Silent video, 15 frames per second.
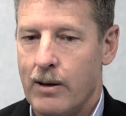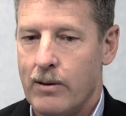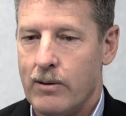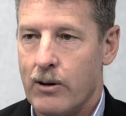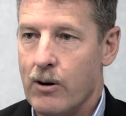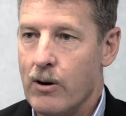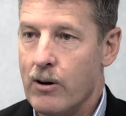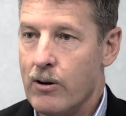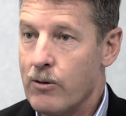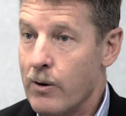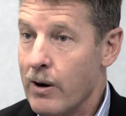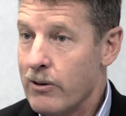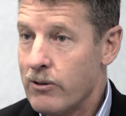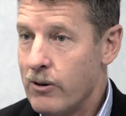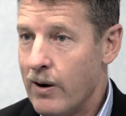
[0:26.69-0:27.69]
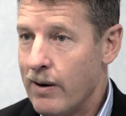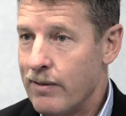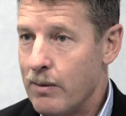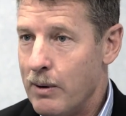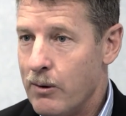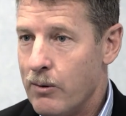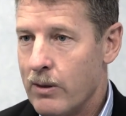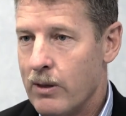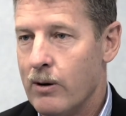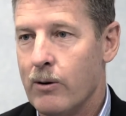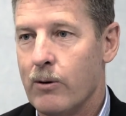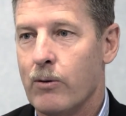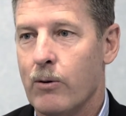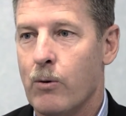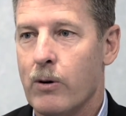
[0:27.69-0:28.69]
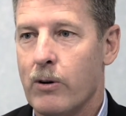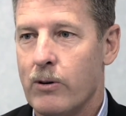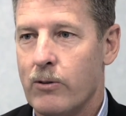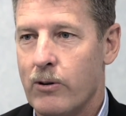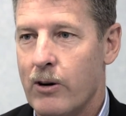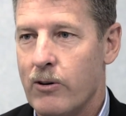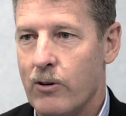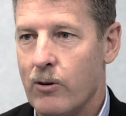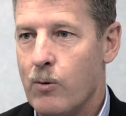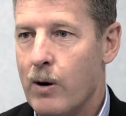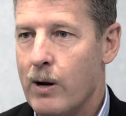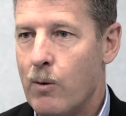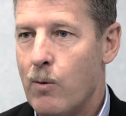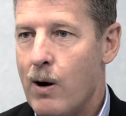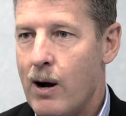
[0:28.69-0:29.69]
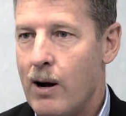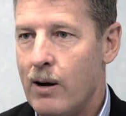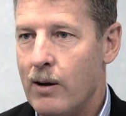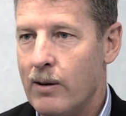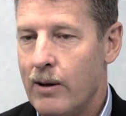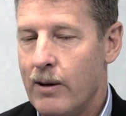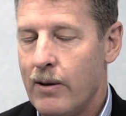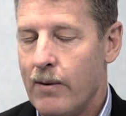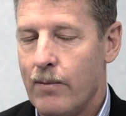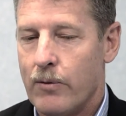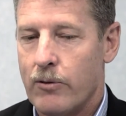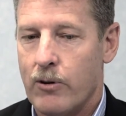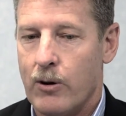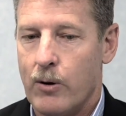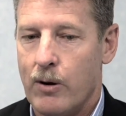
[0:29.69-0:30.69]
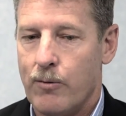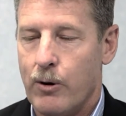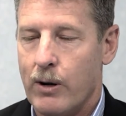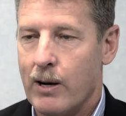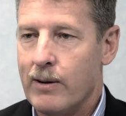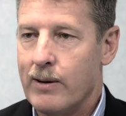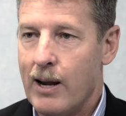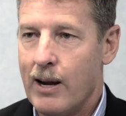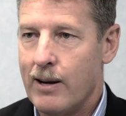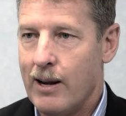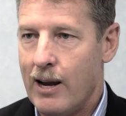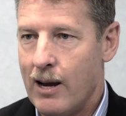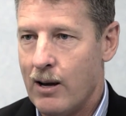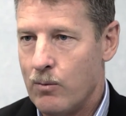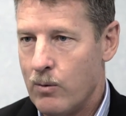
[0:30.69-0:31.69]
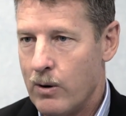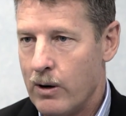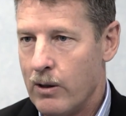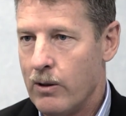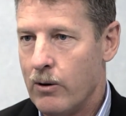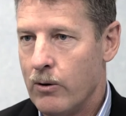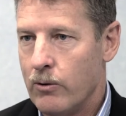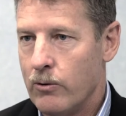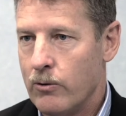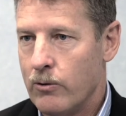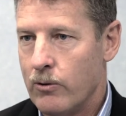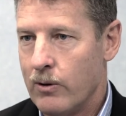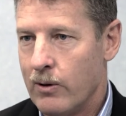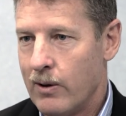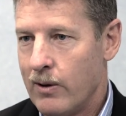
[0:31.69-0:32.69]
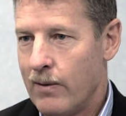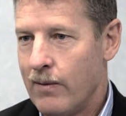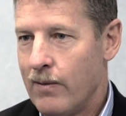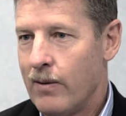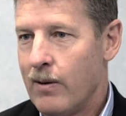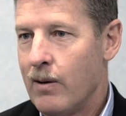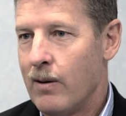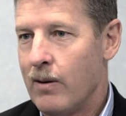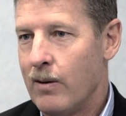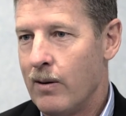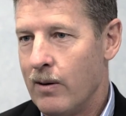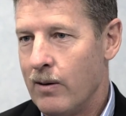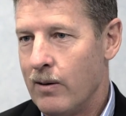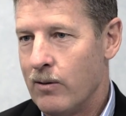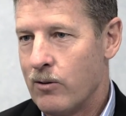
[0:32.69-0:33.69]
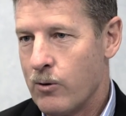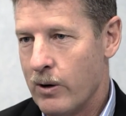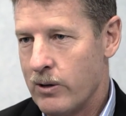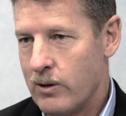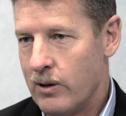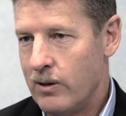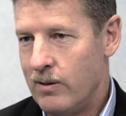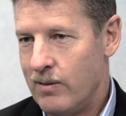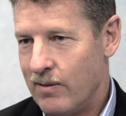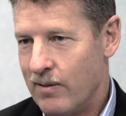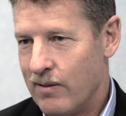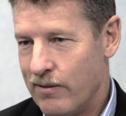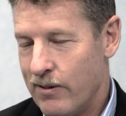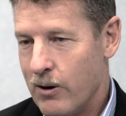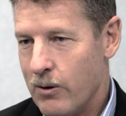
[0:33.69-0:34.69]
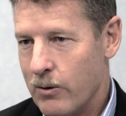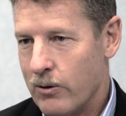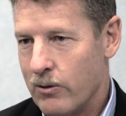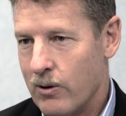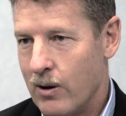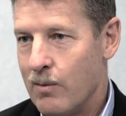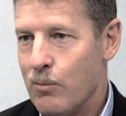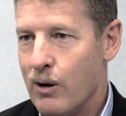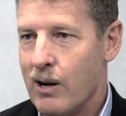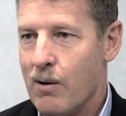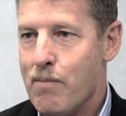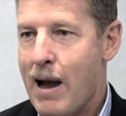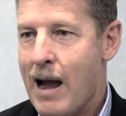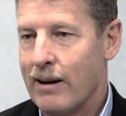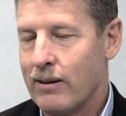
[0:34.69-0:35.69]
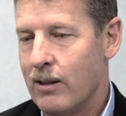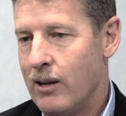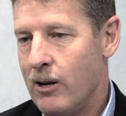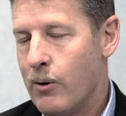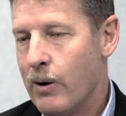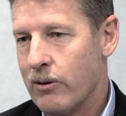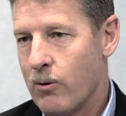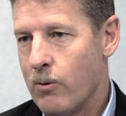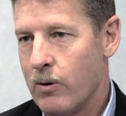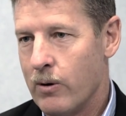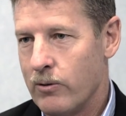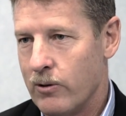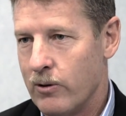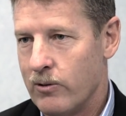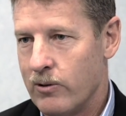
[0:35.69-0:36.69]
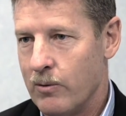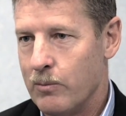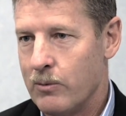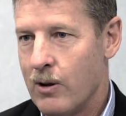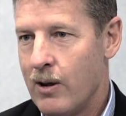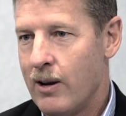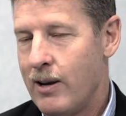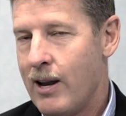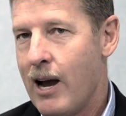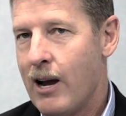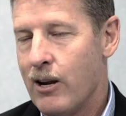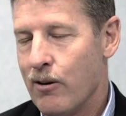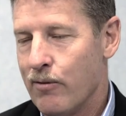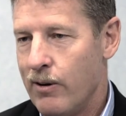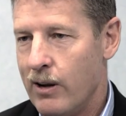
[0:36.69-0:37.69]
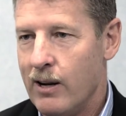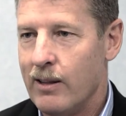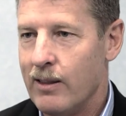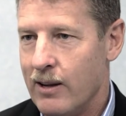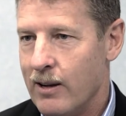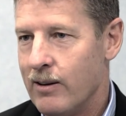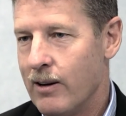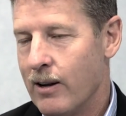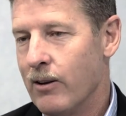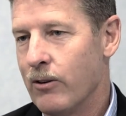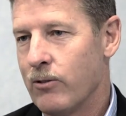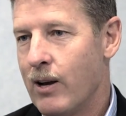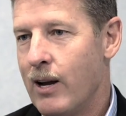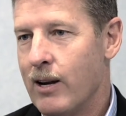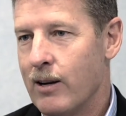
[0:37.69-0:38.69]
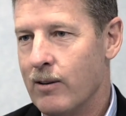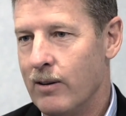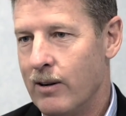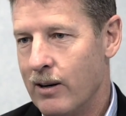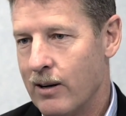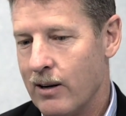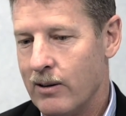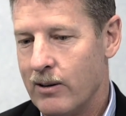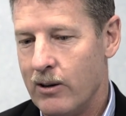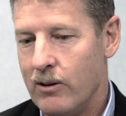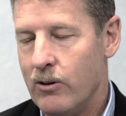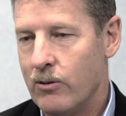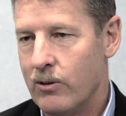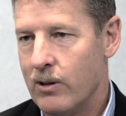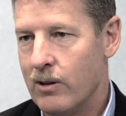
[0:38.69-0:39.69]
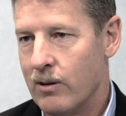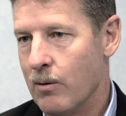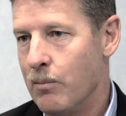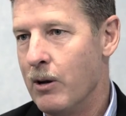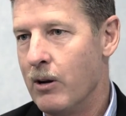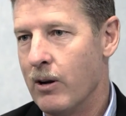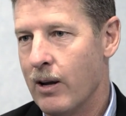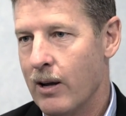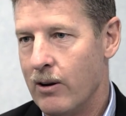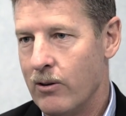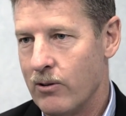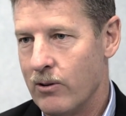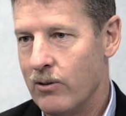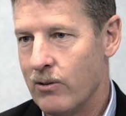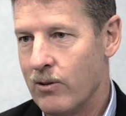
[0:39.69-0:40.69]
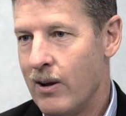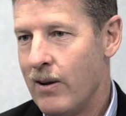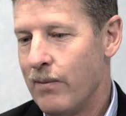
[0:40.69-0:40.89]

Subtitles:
To earn trust, you have to be with an organization quite a while. So if we can take down one of those trusted folks and bring them back to the U.S. court systems, now you're feeding the intel cycle and it continues the communications